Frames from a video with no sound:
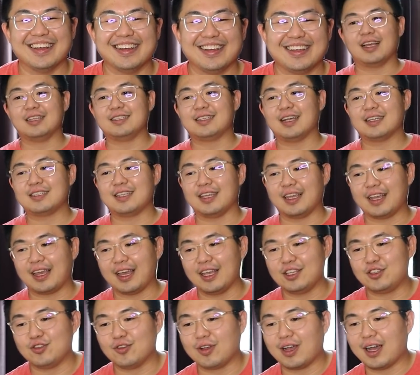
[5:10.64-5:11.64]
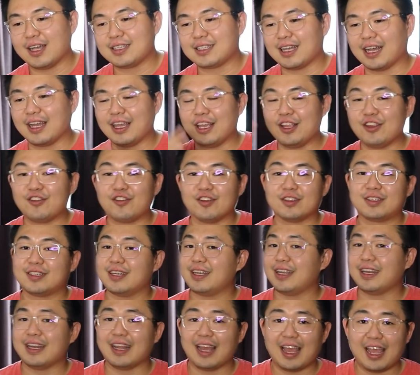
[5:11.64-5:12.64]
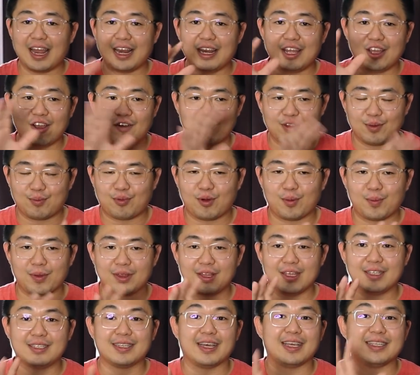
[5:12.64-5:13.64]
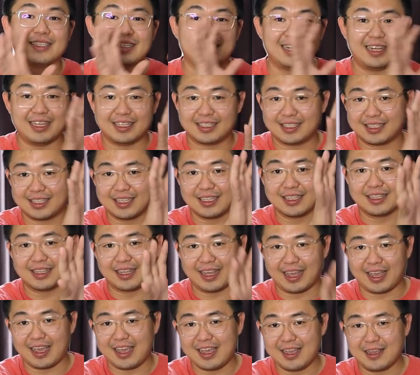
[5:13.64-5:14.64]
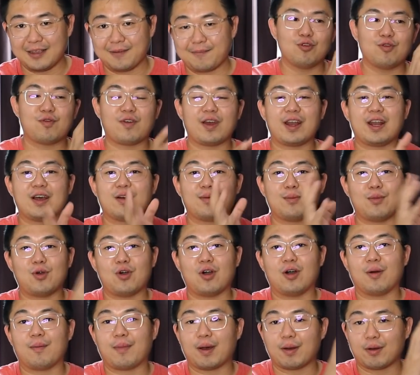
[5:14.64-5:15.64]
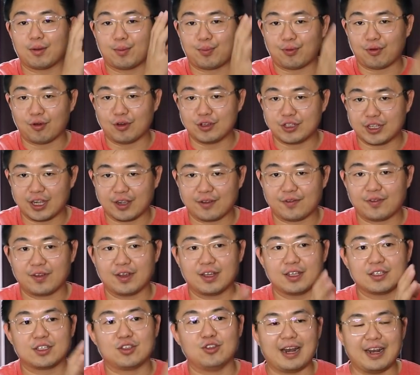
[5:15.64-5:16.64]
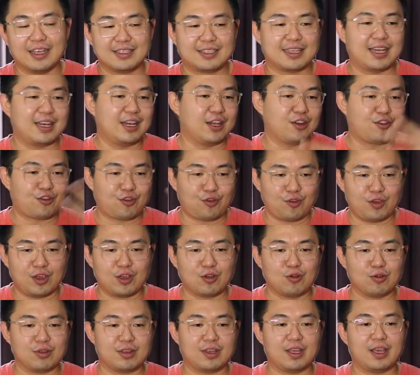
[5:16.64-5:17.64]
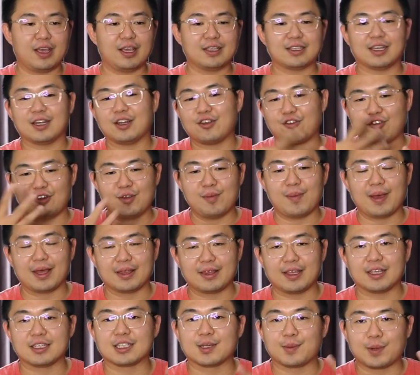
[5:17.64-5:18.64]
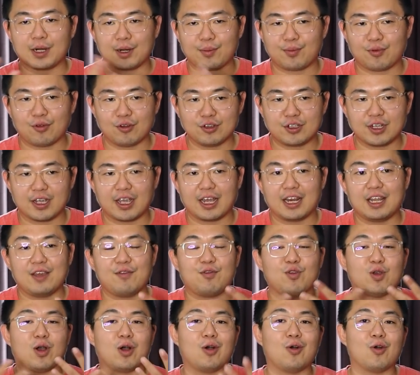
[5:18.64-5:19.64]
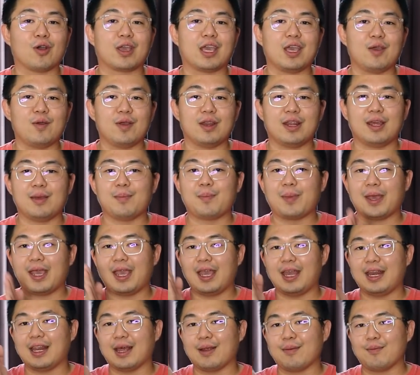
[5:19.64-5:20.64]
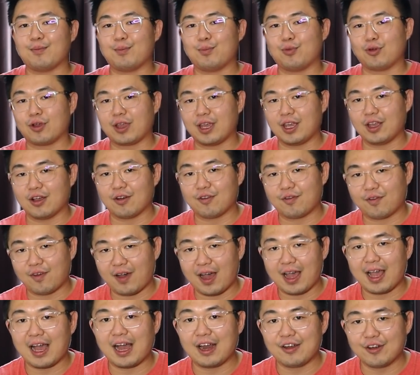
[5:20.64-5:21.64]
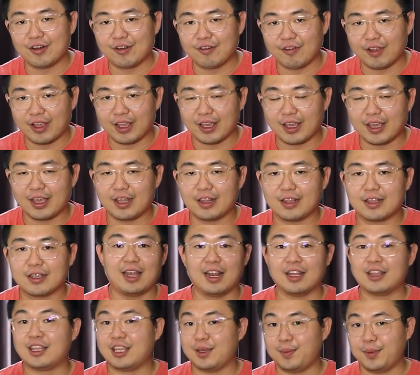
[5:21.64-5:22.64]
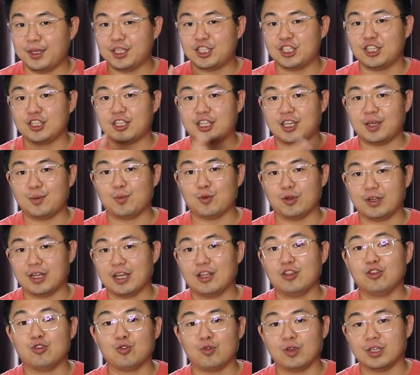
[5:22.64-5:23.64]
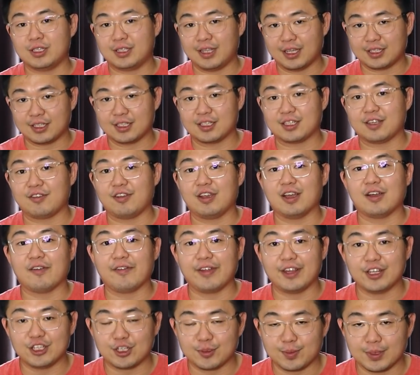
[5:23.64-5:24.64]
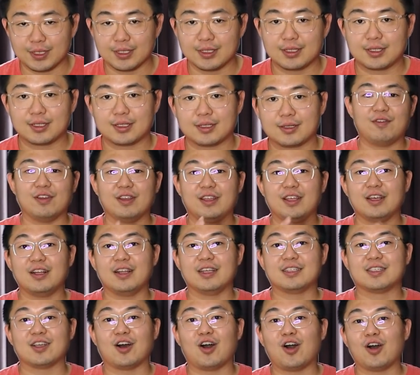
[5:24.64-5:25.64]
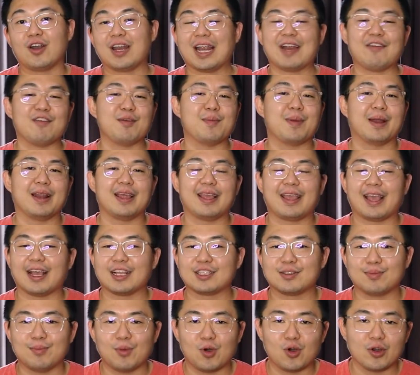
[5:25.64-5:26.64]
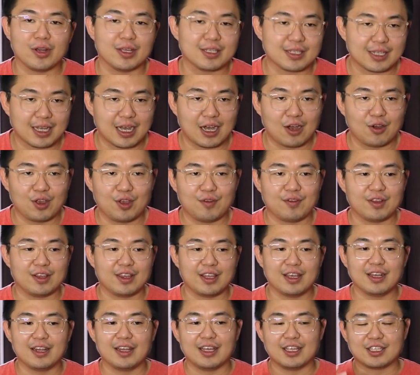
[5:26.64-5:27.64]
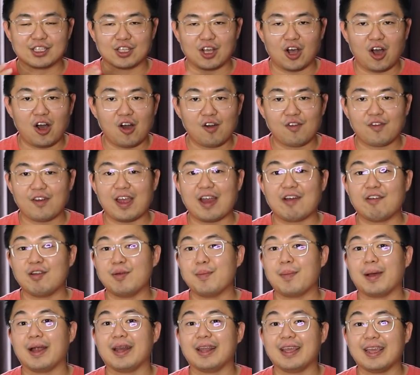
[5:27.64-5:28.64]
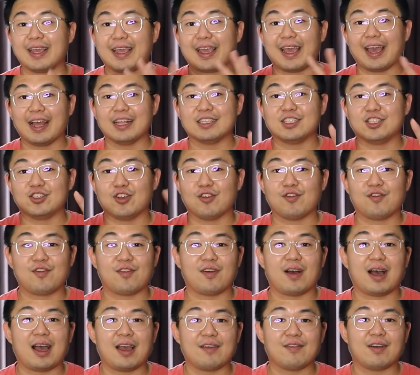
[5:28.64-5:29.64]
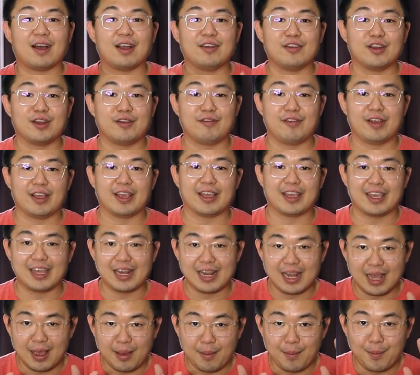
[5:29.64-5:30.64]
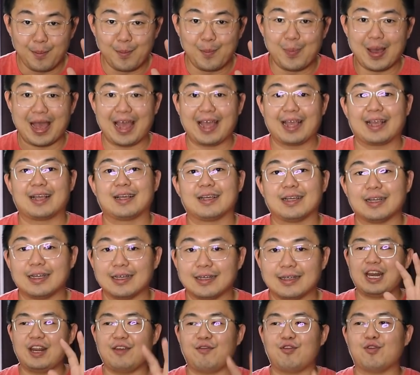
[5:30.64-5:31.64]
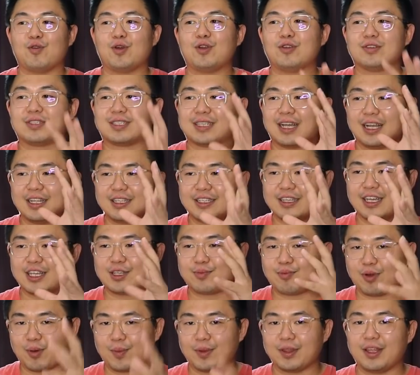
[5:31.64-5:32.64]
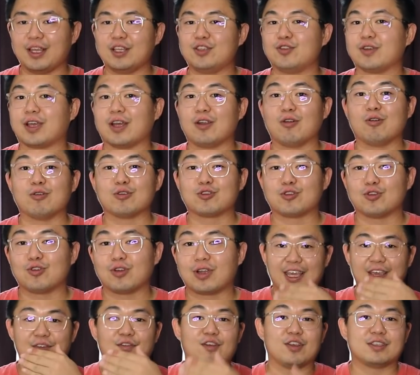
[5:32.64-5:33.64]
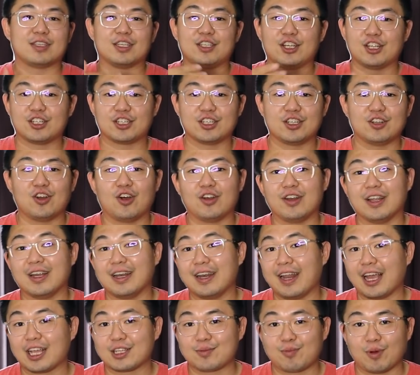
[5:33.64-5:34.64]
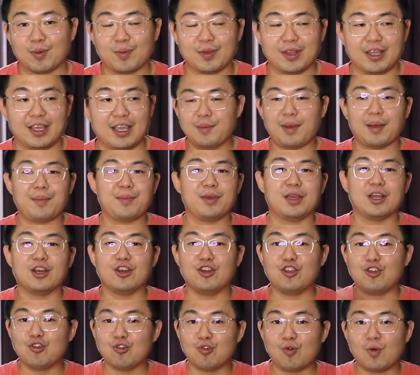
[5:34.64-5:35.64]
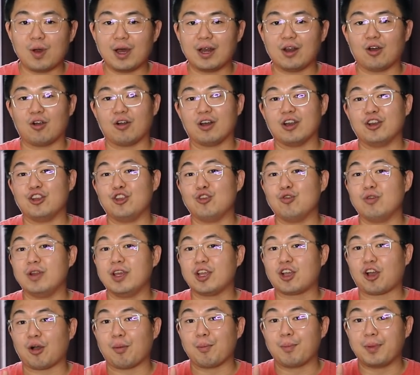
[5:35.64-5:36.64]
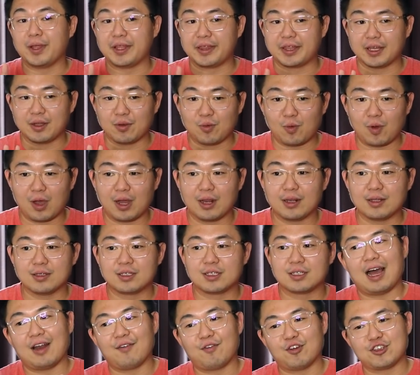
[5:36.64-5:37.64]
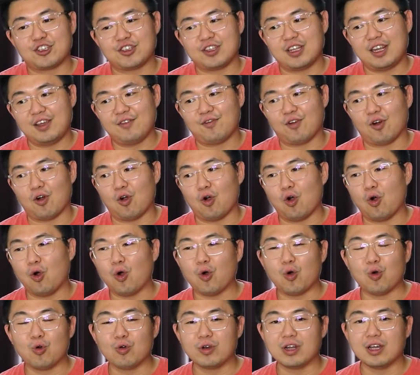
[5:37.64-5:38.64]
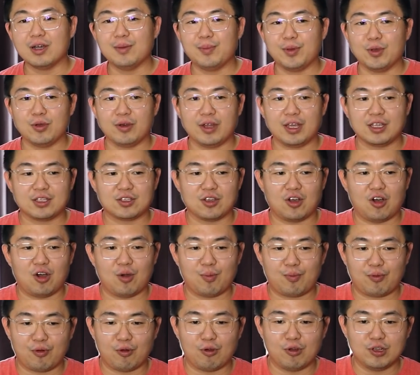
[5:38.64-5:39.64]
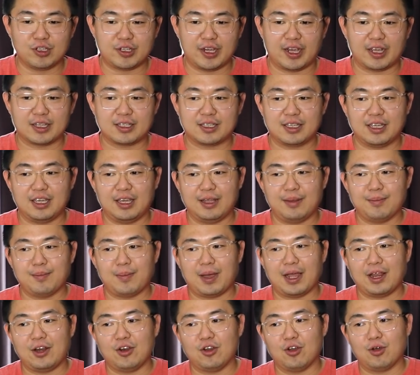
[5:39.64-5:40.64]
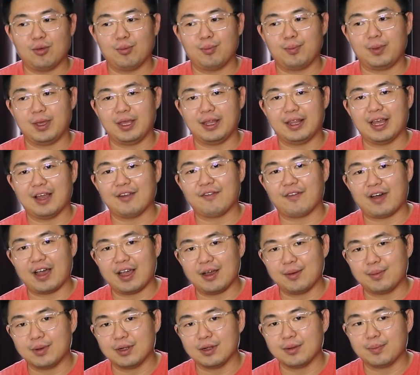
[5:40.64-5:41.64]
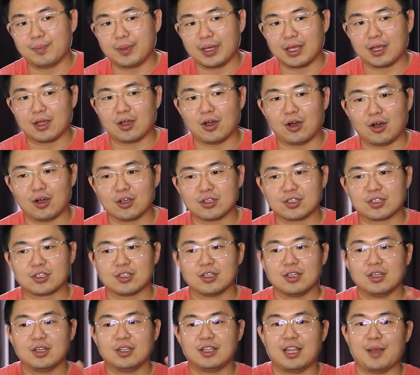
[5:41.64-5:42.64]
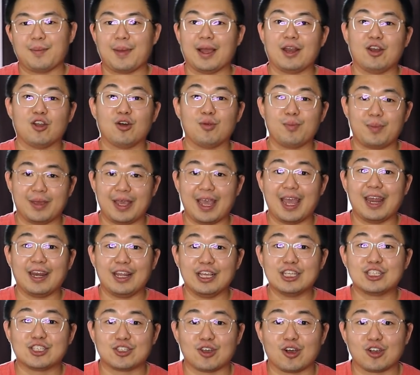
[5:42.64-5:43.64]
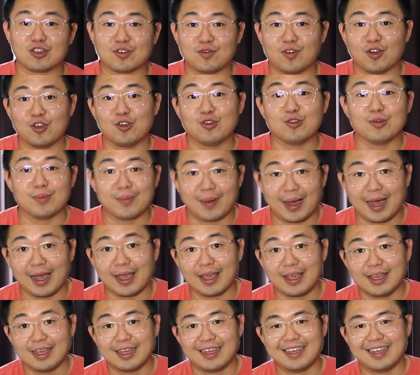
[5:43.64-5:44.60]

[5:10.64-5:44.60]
And just in case you guys are interested in any of the properties that is listed there, do find out more about the project first, understand the 3 good things and the 3 bad things about the project, and if you are okay with it, pay that booking of 500 ringgit, and the TBG team will then do its necessary arrangements. If the deal is on, everybody gets more discount. If the deal is off, everybody gets your 500 ringgit back. And if you want to suggest properties, you can also give your suggestion on the next property. It might be a new one or a newly completed one. Unfortunately, for older buildings or projects, it might not be that viable because there might not be any stocks for you to buy.